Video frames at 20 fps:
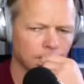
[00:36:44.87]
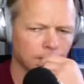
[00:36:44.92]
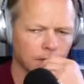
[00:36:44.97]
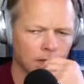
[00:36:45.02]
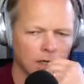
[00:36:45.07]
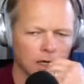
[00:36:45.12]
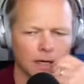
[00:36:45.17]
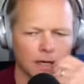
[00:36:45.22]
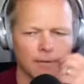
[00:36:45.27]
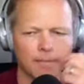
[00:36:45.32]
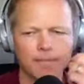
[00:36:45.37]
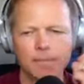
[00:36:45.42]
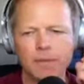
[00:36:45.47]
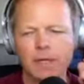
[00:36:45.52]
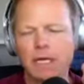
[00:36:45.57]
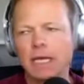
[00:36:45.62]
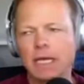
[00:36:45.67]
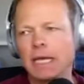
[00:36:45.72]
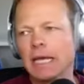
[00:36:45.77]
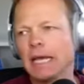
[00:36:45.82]
Got it.
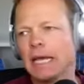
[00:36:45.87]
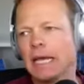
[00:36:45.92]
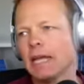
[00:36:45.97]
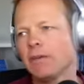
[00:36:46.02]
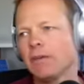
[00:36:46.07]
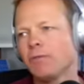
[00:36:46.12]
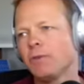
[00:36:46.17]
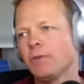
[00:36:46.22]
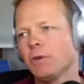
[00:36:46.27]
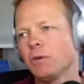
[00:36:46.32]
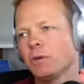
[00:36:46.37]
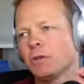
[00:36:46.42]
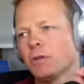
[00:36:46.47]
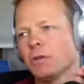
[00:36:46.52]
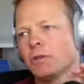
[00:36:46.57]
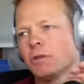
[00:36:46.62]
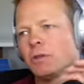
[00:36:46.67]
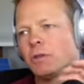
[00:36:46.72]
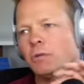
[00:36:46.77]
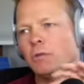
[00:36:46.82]
If you
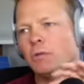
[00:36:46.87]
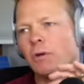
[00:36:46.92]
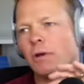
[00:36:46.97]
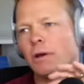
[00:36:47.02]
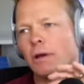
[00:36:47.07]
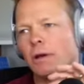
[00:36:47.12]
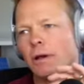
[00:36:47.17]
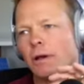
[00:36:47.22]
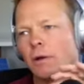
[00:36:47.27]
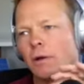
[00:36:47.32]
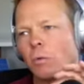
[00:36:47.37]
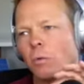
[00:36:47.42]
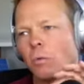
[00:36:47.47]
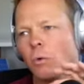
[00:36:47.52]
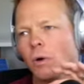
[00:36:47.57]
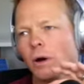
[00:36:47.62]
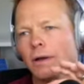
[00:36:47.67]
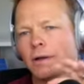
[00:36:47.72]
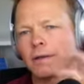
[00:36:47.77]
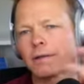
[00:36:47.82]
could do
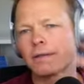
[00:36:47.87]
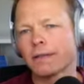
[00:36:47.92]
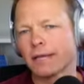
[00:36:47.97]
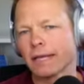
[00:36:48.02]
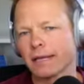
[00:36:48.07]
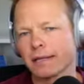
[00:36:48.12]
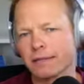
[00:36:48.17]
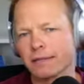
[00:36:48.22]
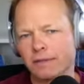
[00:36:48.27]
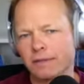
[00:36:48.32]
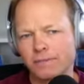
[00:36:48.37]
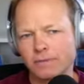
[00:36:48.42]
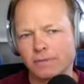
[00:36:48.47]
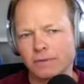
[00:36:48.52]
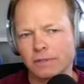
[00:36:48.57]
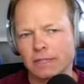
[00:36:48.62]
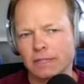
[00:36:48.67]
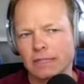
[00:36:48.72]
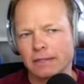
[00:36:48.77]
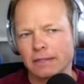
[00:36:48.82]
one thing
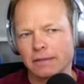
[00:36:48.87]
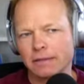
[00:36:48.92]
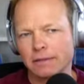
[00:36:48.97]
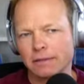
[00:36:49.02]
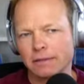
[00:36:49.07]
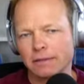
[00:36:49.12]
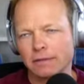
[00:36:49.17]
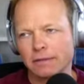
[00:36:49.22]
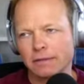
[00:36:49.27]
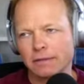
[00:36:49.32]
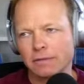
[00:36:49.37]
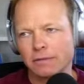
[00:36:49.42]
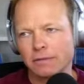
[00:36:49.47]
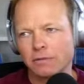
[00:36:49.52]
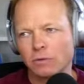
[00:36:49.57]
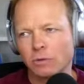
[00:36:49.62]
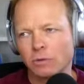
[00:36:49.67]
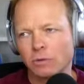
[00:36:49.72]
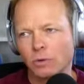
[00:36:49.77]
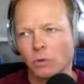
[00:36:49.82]
differently
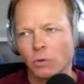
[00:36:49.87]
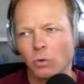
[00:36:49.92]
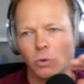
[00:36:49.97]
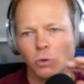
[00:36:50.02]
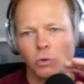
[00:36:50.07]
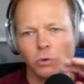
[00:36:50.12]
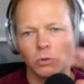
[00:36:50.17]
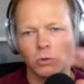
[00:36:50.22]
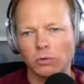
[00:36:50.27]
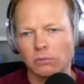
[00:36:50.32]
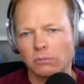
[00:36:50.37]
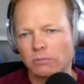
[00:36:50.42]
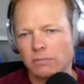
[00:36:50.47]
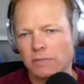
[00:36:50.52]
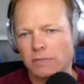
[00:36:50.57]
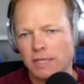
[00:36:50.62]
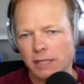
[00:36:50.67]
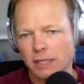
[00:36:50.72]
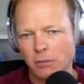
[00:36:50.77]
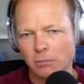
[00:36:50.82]
through the whole
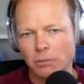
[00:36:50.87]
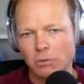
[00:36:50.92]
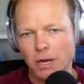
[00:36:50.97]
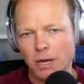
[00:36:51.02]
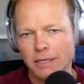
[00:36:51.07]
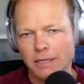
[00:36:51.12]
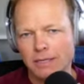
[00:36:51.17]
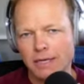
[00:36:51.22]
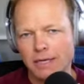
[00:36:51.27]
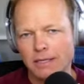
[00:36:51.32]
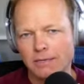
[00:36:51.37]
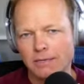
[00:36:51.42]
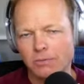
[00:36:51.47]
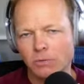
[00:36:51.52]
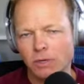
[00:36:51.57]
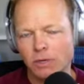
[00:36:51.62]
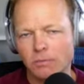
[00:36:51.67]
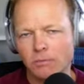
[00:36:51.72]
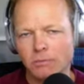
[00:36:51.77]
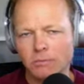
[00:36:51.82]
sale process,
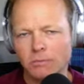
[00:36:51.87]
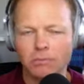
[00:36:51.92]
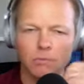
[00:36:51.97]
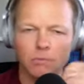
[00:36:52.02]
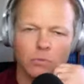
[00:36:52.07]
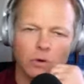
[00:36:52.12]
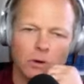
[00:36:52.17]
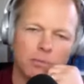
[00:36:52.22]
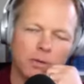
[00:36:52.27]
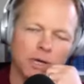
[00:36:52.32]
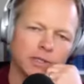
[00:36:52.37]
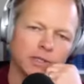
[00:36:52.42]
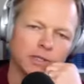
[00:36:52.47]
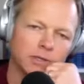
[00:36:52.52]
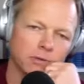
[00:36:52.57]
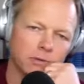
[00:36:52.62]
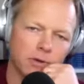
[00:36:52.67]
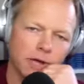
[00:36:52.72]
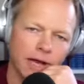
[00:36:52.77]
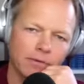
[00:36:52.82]
what what might
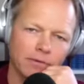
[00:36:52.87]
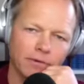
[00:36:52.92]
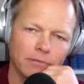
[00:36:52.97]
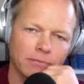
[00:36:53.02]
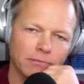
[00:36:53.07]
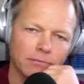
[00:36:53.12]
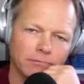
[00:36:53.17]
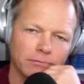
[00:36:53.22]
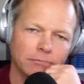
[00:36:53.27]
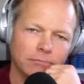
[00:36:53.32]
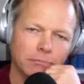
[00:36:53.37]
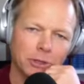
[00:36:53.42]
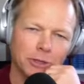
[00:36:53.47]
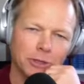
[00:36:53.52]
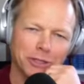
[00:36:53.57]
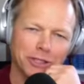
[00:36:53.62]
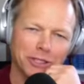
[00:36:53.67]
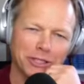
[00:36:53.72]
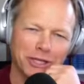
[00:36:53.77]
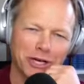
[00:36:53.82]
you have a
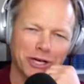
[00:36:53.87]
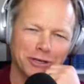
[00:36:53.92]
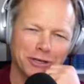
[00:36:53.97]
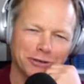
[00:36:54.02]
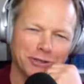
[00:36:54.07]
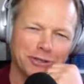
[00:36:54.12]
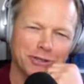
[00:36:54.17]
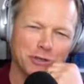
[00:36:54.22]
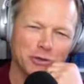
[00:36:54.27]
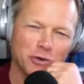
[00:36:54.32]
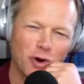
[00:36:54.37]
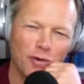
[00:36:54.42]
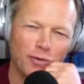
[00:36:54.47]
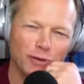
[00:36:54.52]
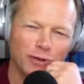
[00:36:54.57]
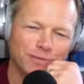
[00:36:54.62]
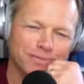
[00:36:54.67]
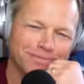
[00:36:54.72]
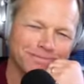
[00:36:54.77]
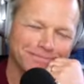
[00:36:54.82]
mulligan on or a do-over?